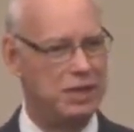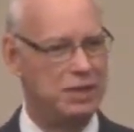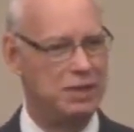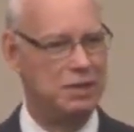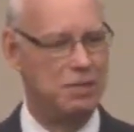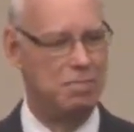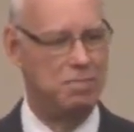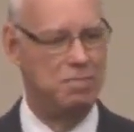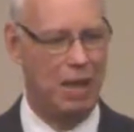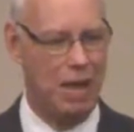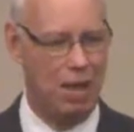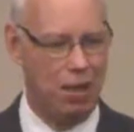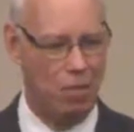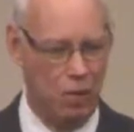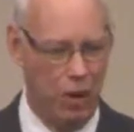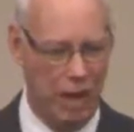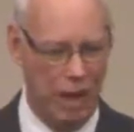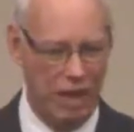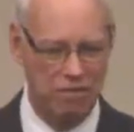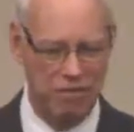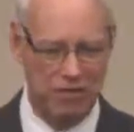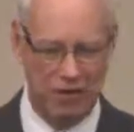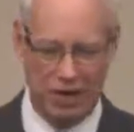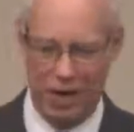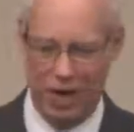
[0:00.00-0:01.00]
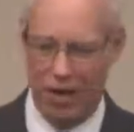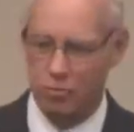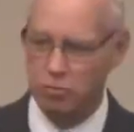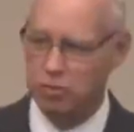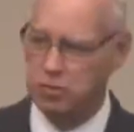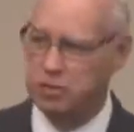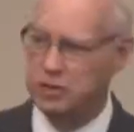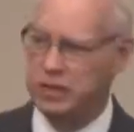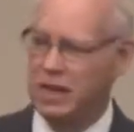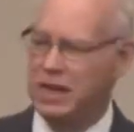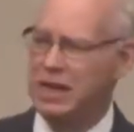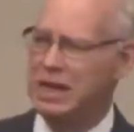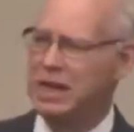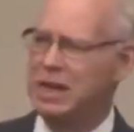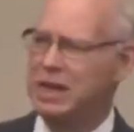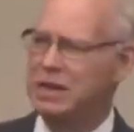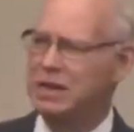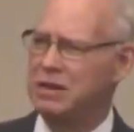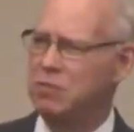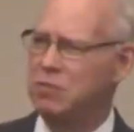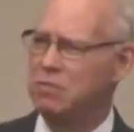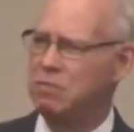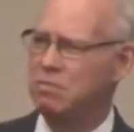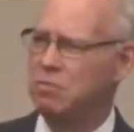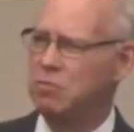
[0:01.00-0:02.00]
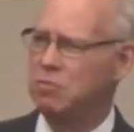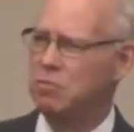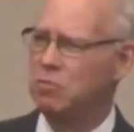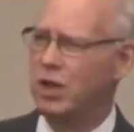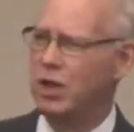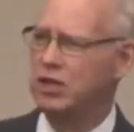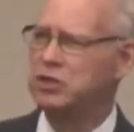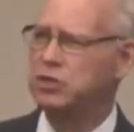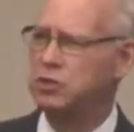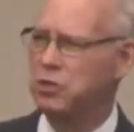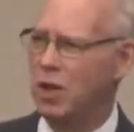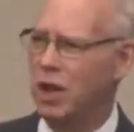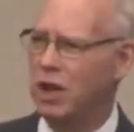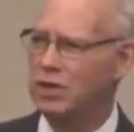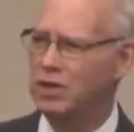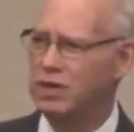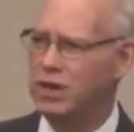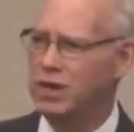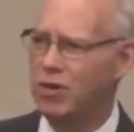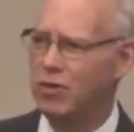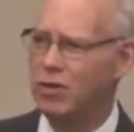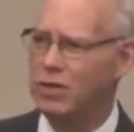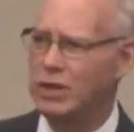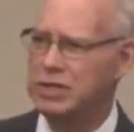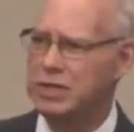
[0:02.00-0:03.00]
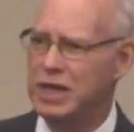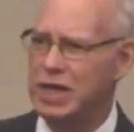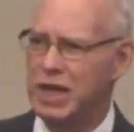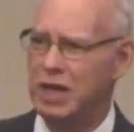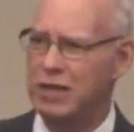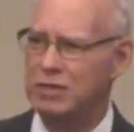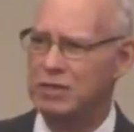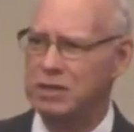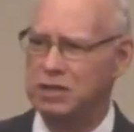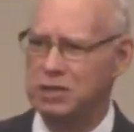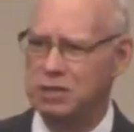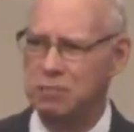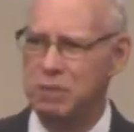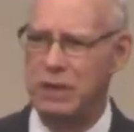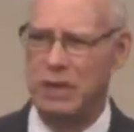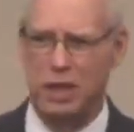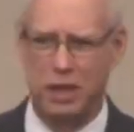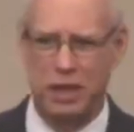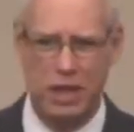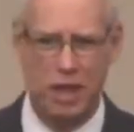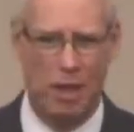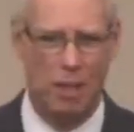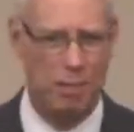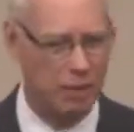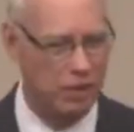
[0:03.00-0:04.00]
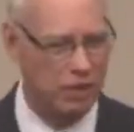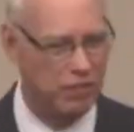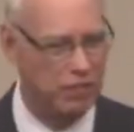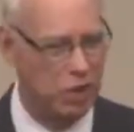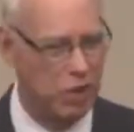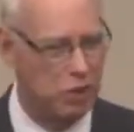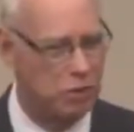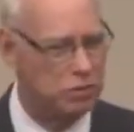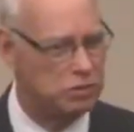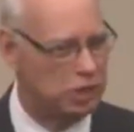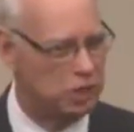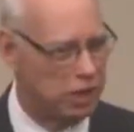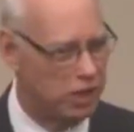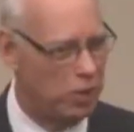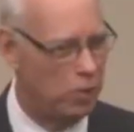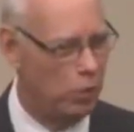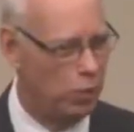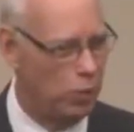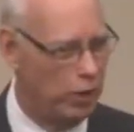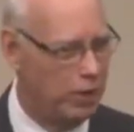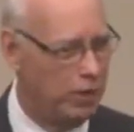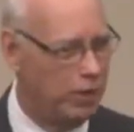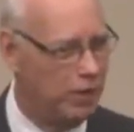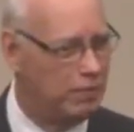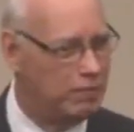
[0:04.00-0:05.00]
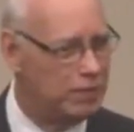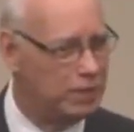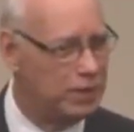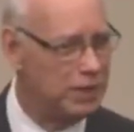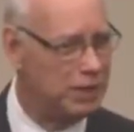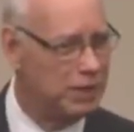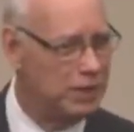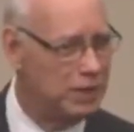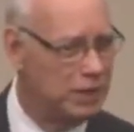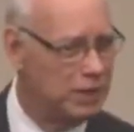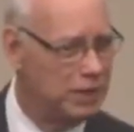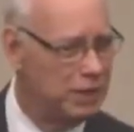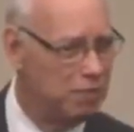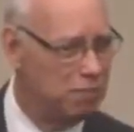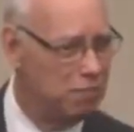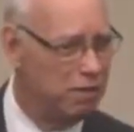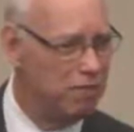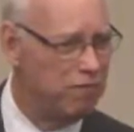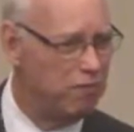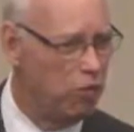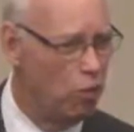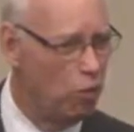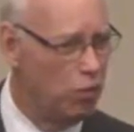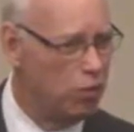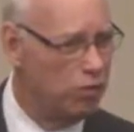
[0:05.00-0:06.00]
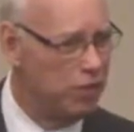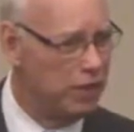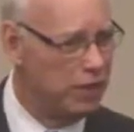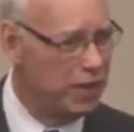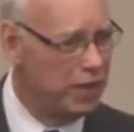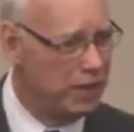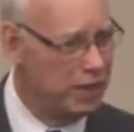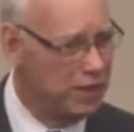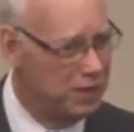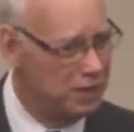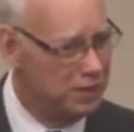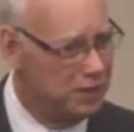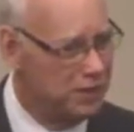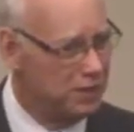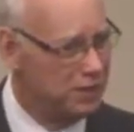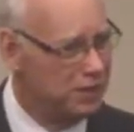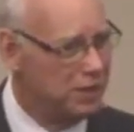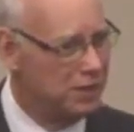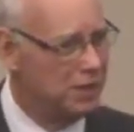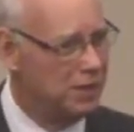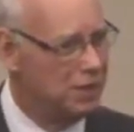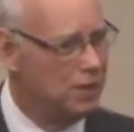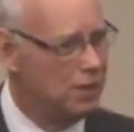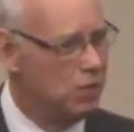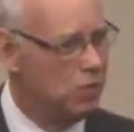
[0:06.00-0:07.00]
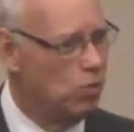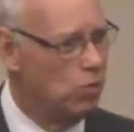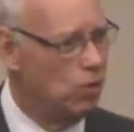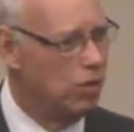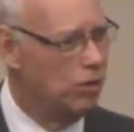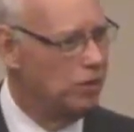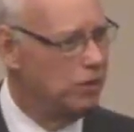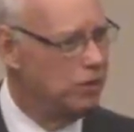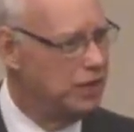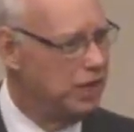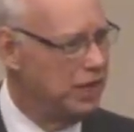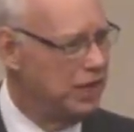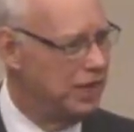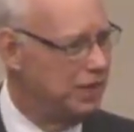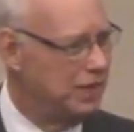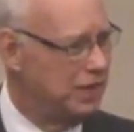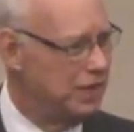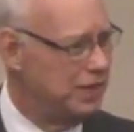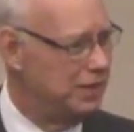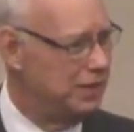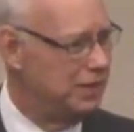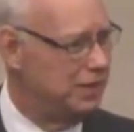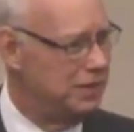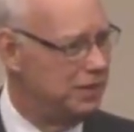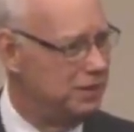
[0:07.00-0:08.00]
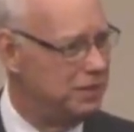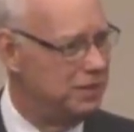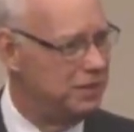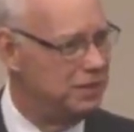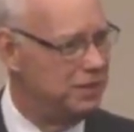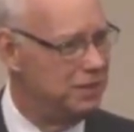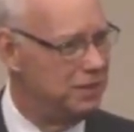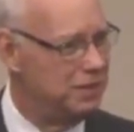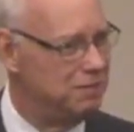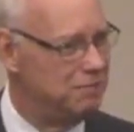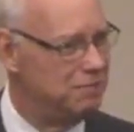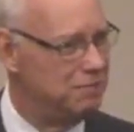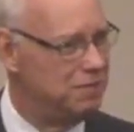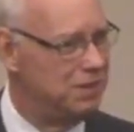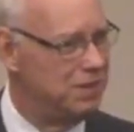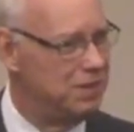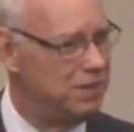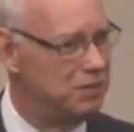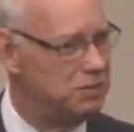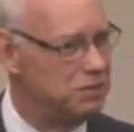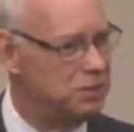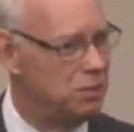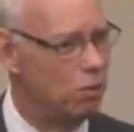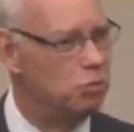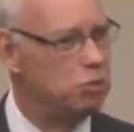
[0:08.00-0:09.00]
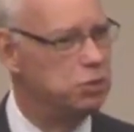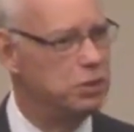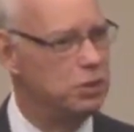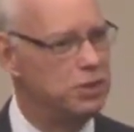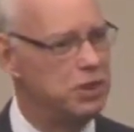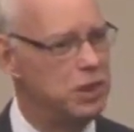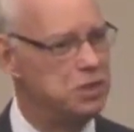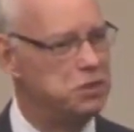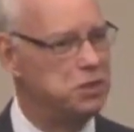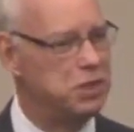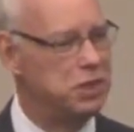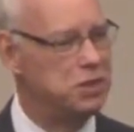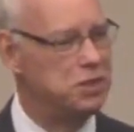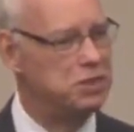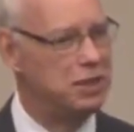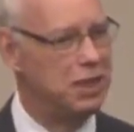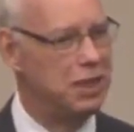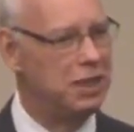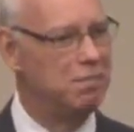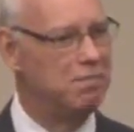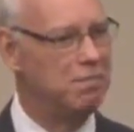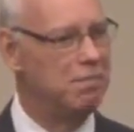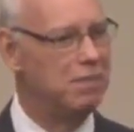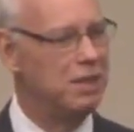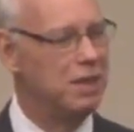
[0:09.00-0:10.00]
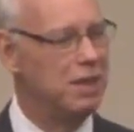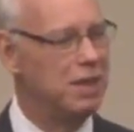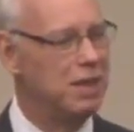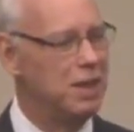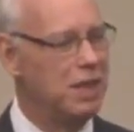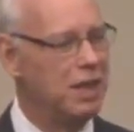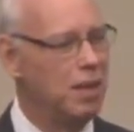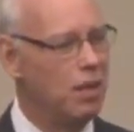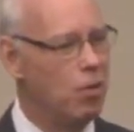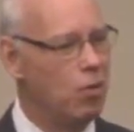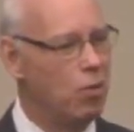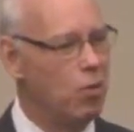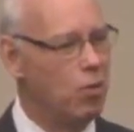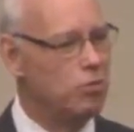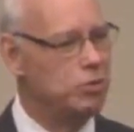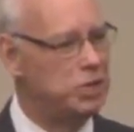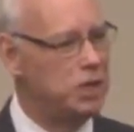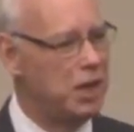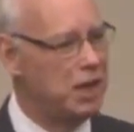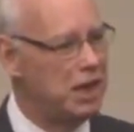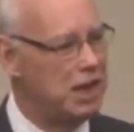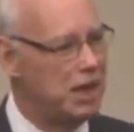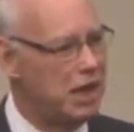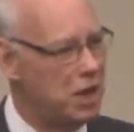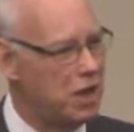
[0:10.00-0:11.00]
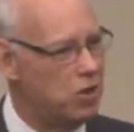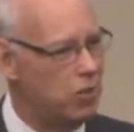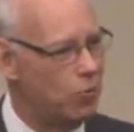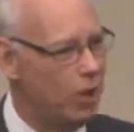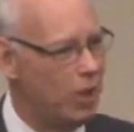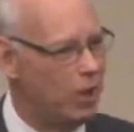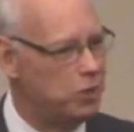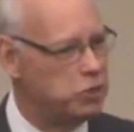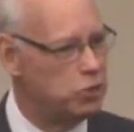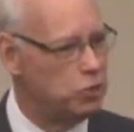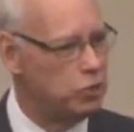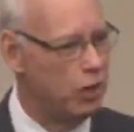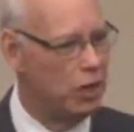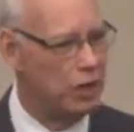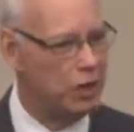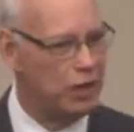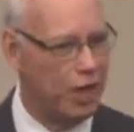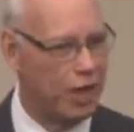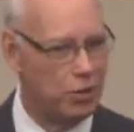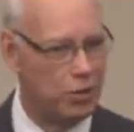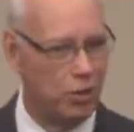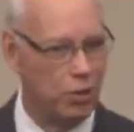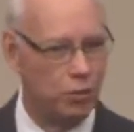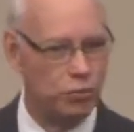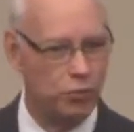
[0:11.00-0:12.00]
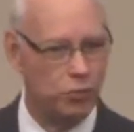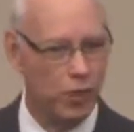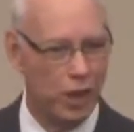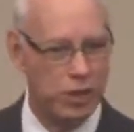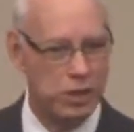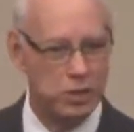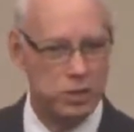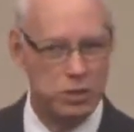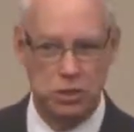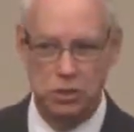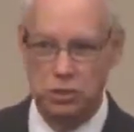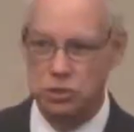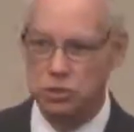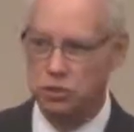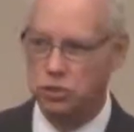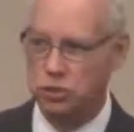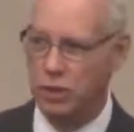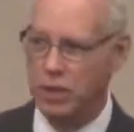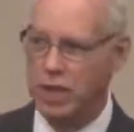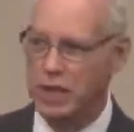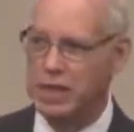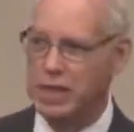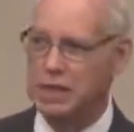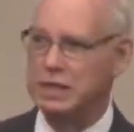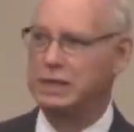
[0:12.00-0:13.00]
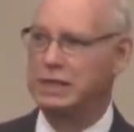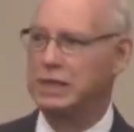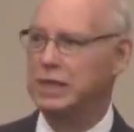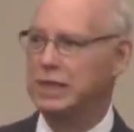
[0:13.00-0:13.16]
My wife and I were sitting at a restaurant here in town. It's been a couple of years ago now, before the quarantining and the social distancing. We were sitting at a restaurant out on Race Street,